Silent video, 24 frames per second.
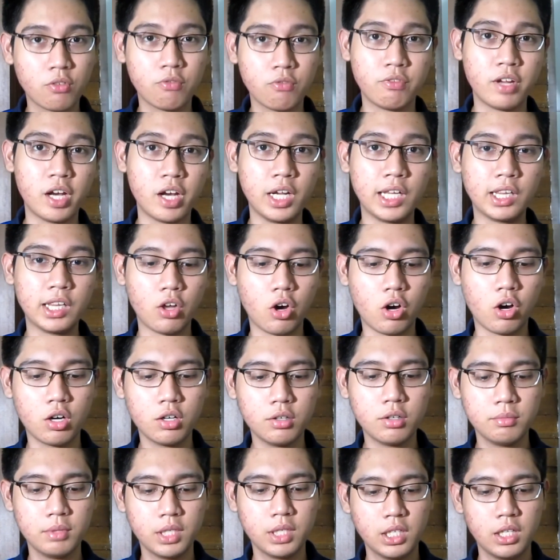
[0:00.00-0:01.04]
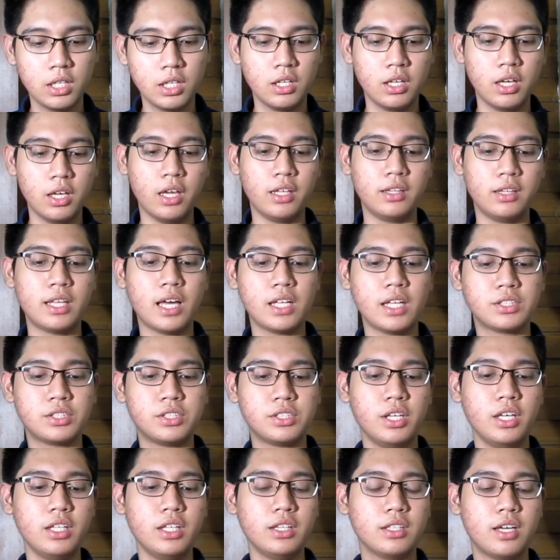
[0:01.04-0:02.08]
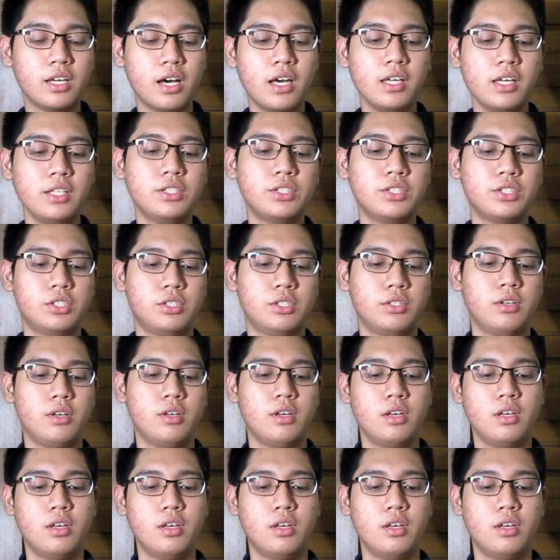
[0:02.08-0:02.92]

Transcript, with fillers: very long. And that's it guys.